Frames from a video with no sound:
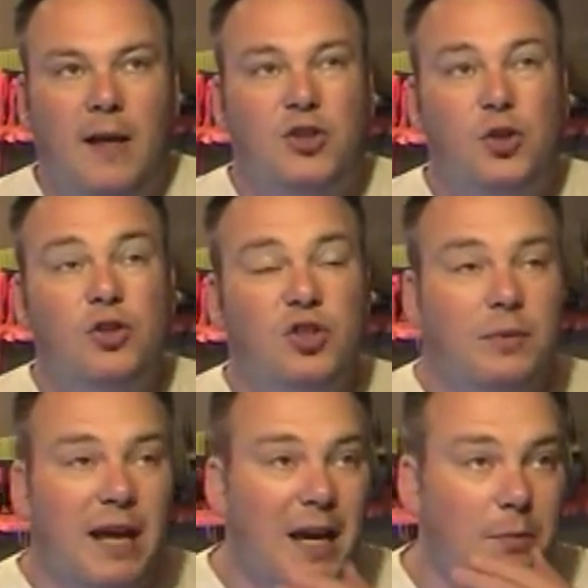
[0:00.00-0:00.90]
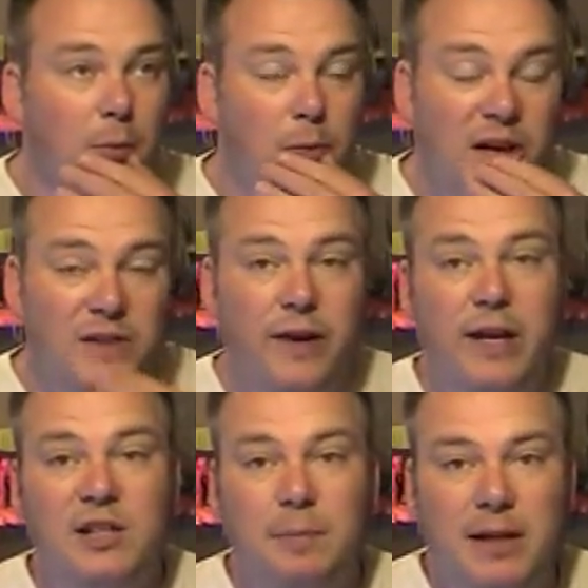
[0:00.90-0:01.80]
I saw some cable but it's
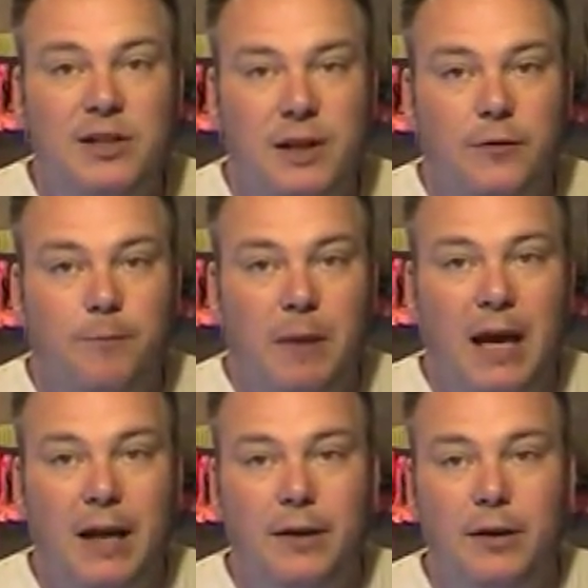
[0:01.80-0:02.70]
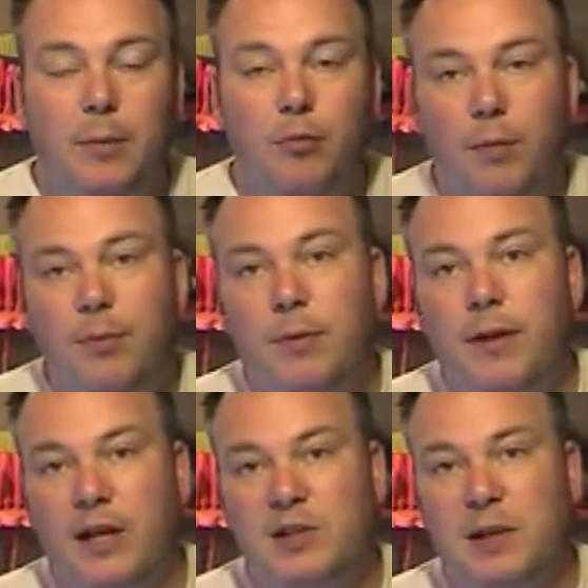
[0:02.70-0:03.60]
very expensive and the problem with
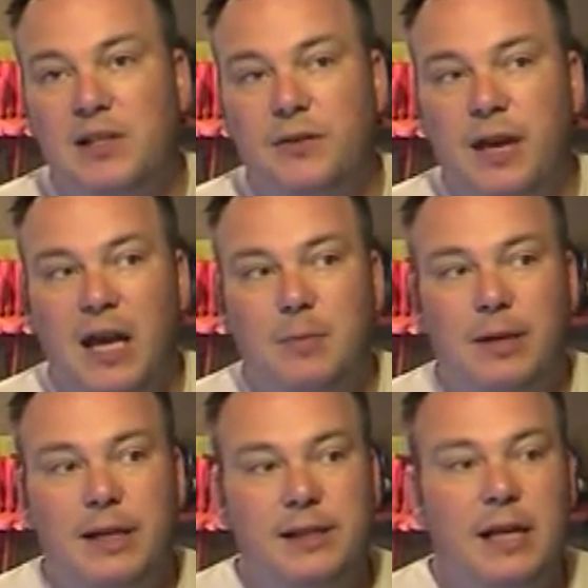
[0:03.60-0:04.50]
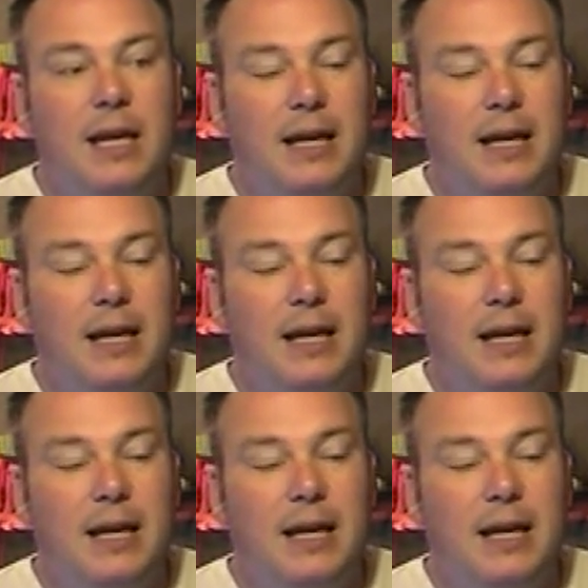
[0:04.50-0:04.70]
that expensive cable is